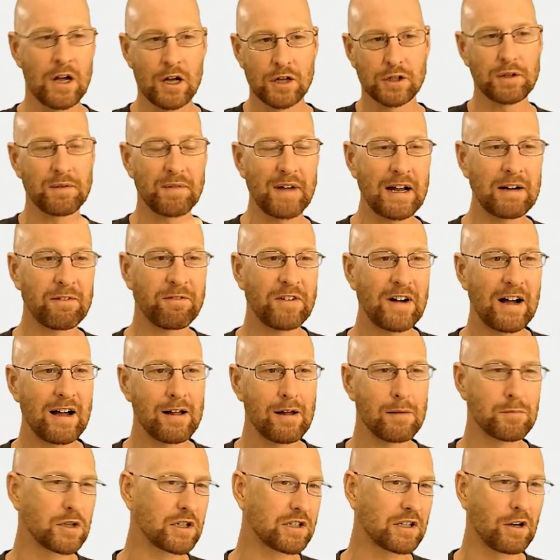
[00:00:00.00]
So I've got a
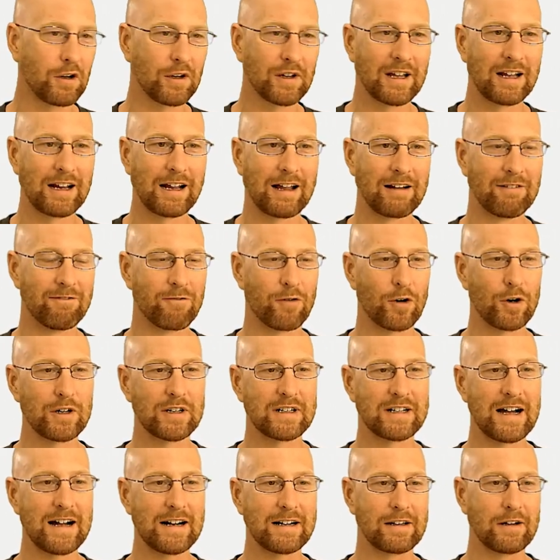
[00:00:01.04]
file, I'm just calling it
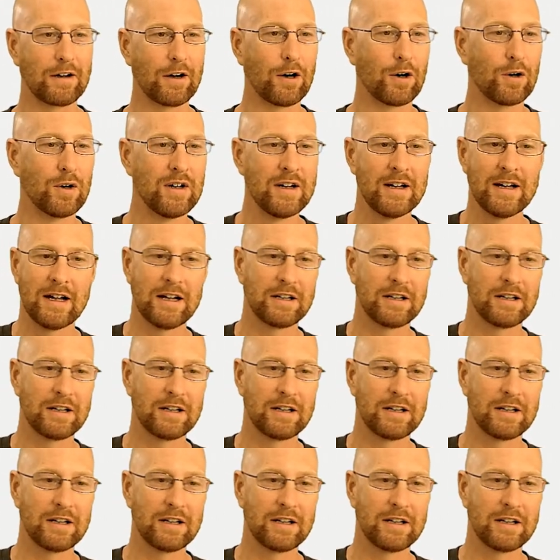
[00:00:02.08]
convert.go.